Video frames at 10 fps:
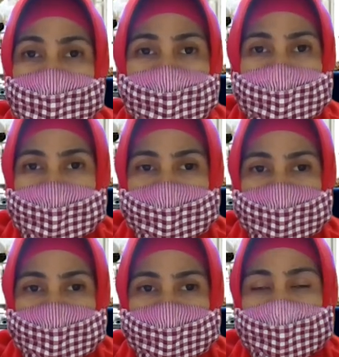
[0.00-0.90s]

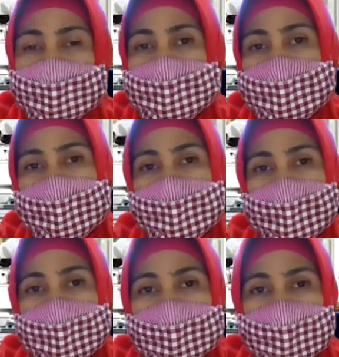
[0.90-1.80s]
publication.
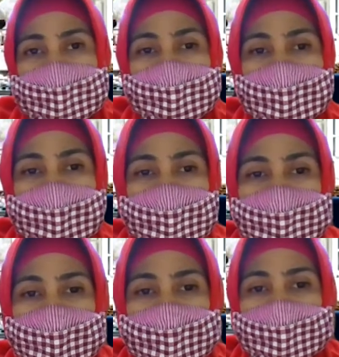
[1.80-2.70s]
Number four
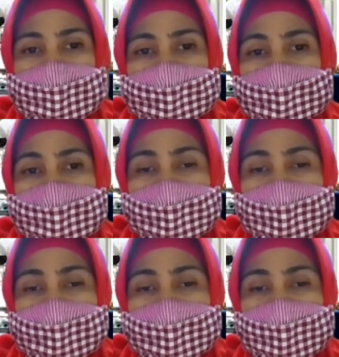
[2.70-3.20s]
is that